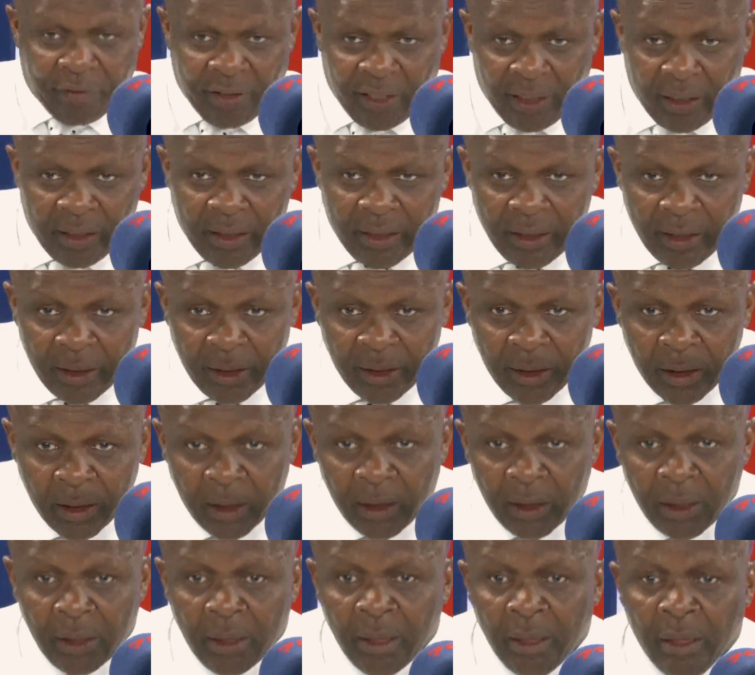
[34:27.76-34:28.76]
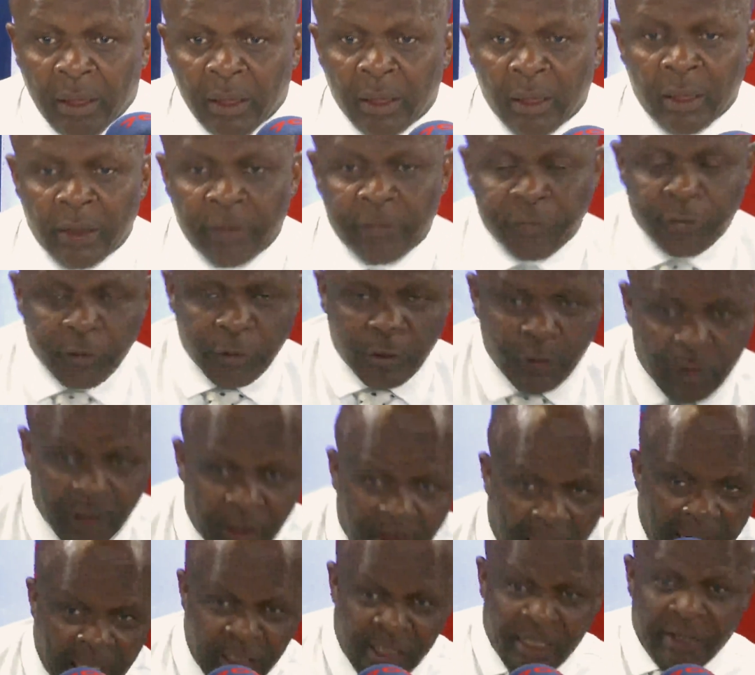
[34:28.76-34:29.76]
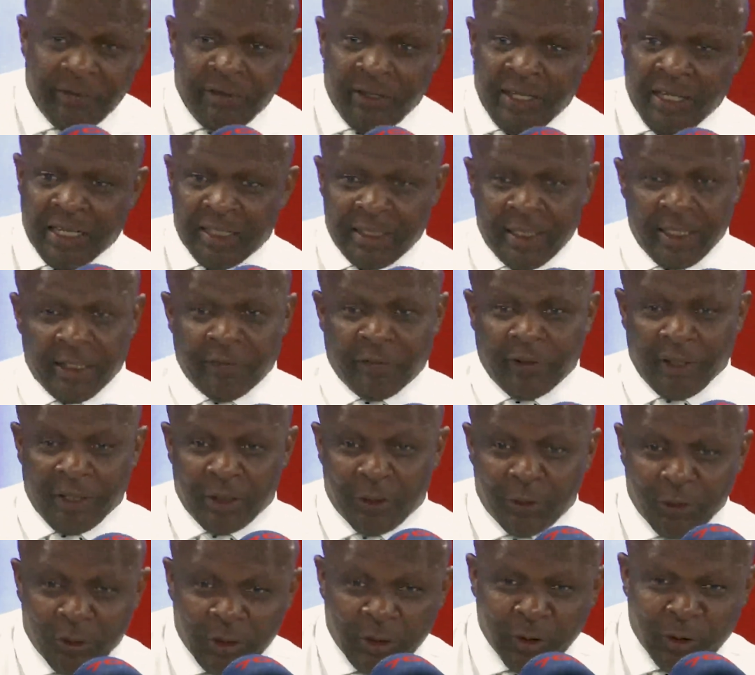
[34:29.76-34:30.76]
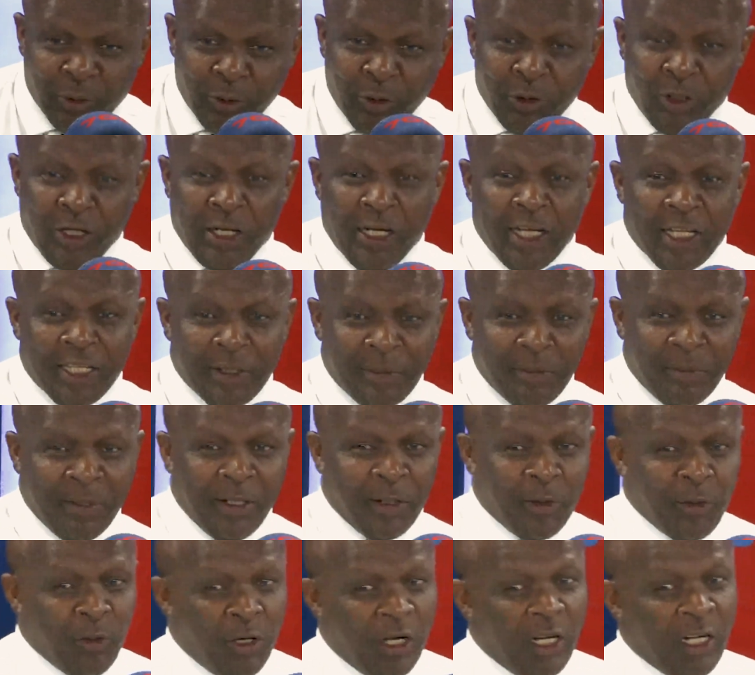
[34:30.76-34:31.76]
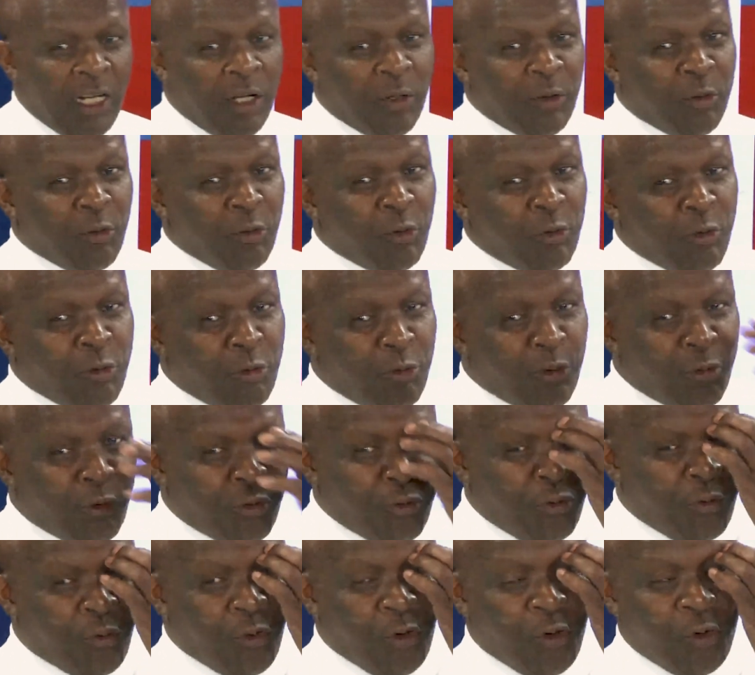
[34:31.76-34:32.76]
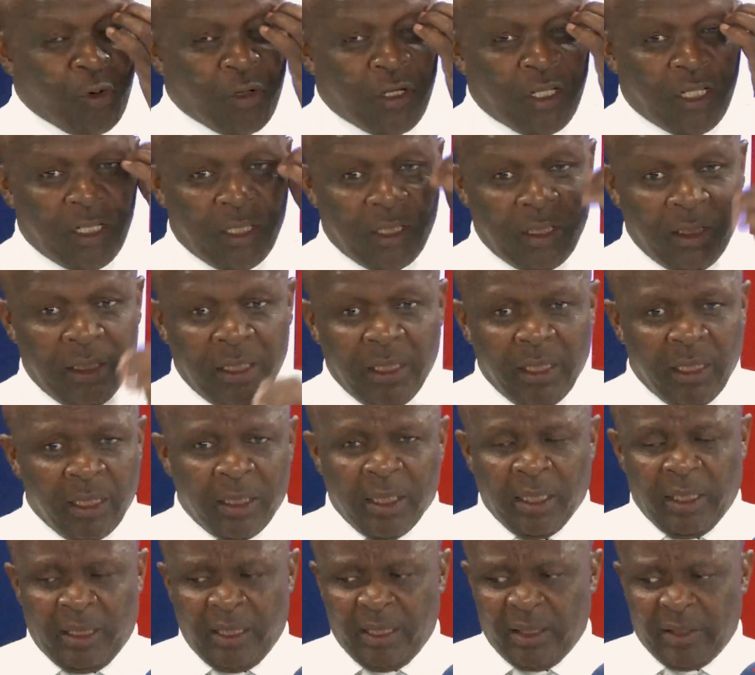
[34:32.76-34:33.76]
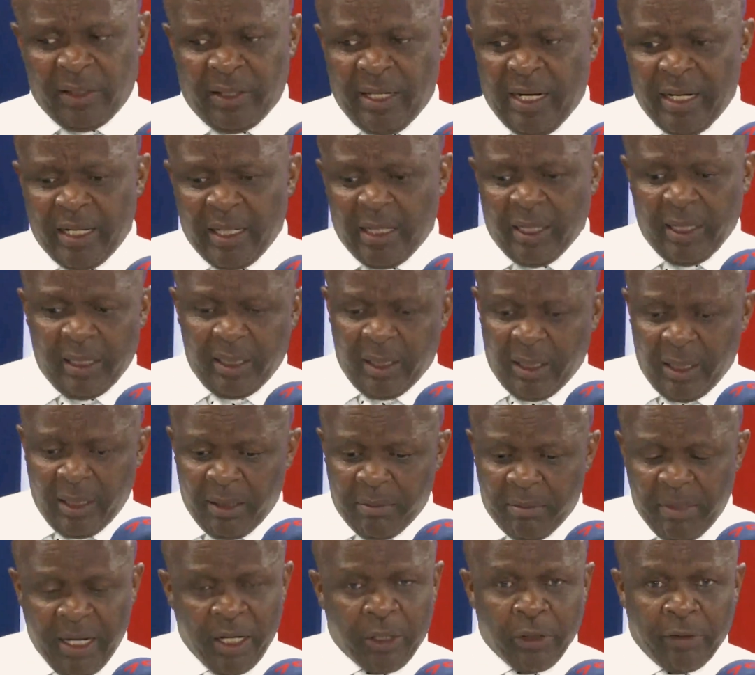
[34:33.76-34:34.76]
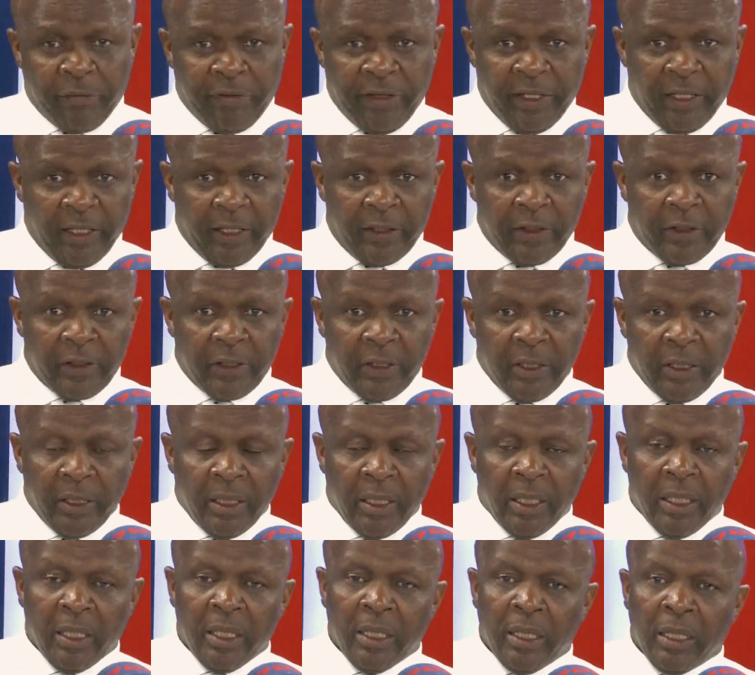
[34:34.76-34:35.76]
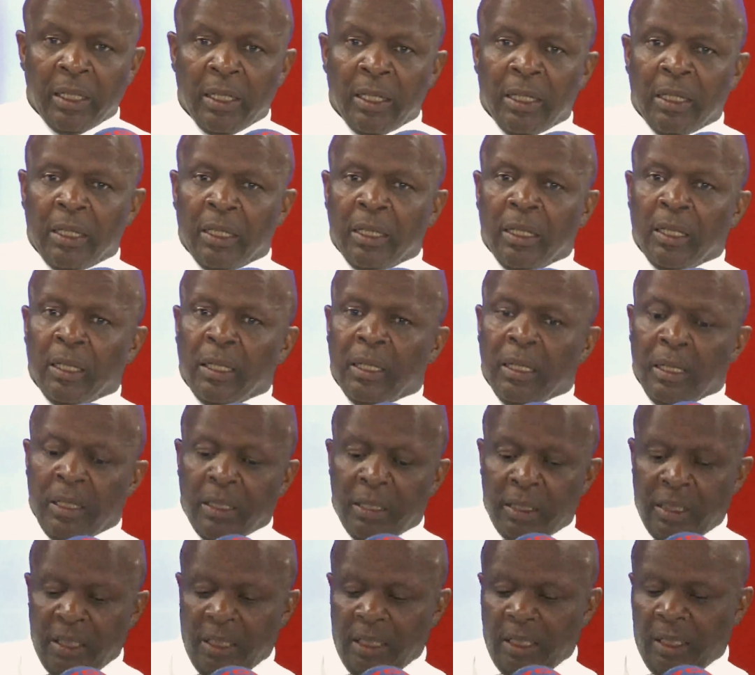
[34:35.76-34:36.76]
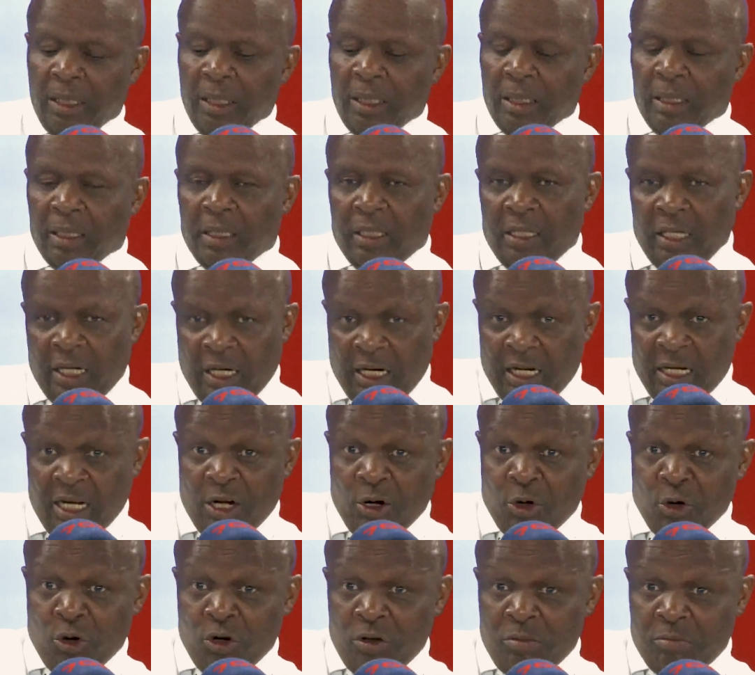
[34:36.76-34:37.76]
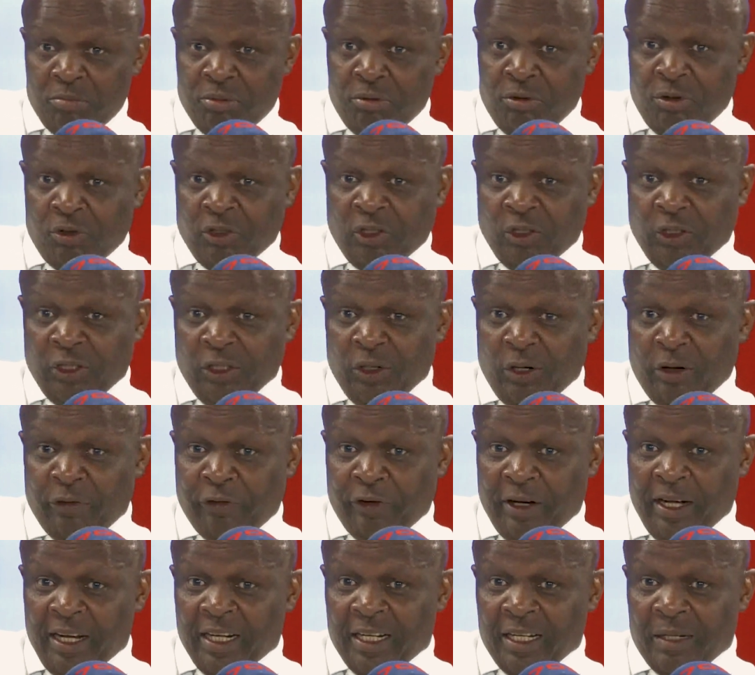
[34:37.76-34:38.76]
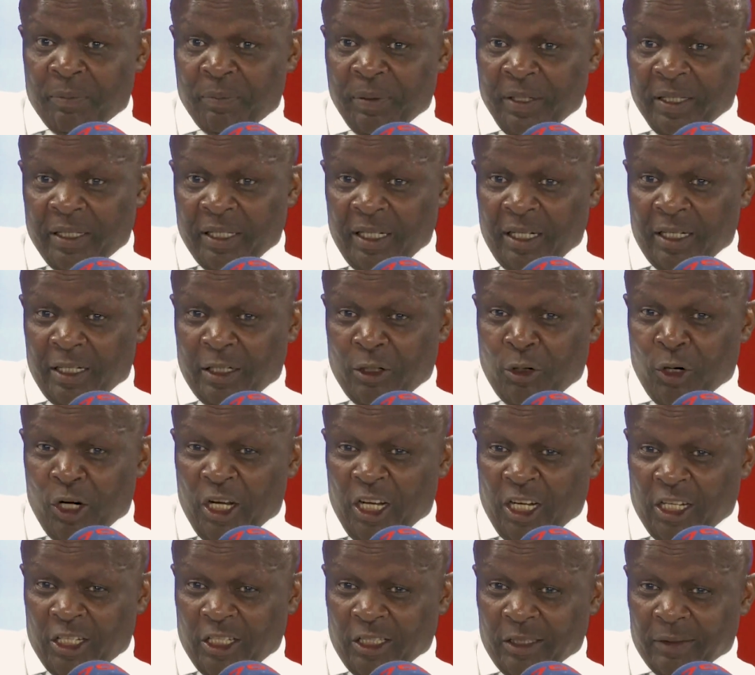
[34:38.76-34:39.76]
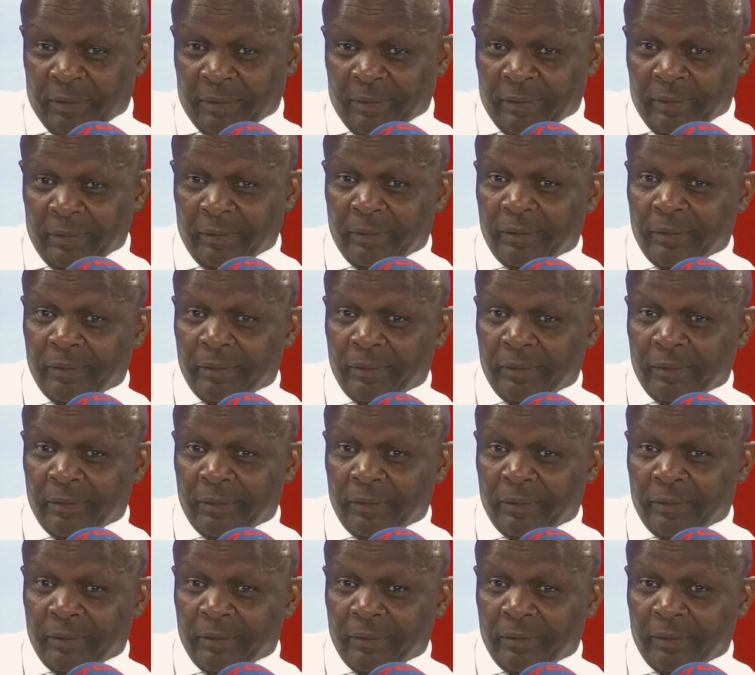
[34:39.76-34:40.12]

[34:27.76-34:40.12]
friend, I never asked that friend to ask me to allow to quote. She's running microfinance. She had a loan book of 100% collection.